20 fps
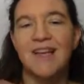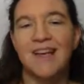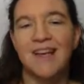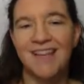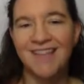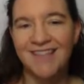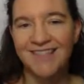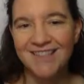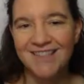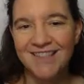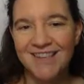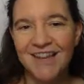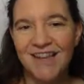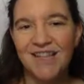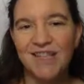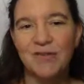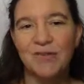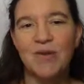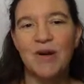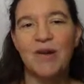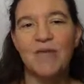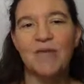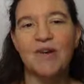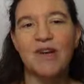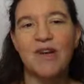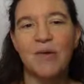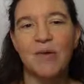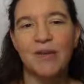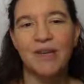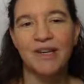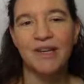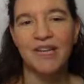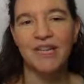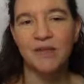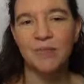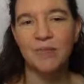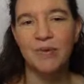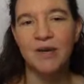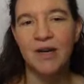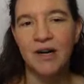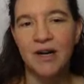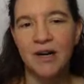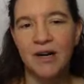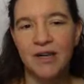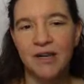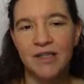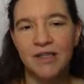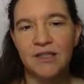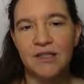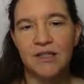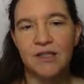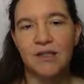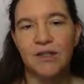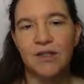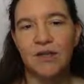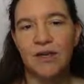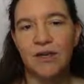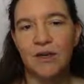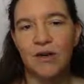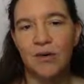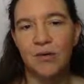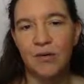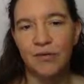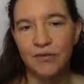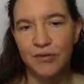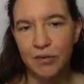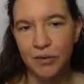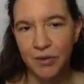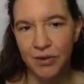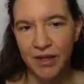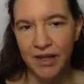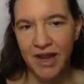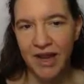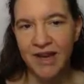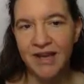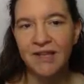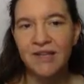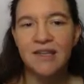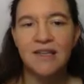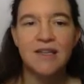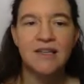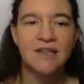In this case, well, we know that SPR is O of 2 to the n,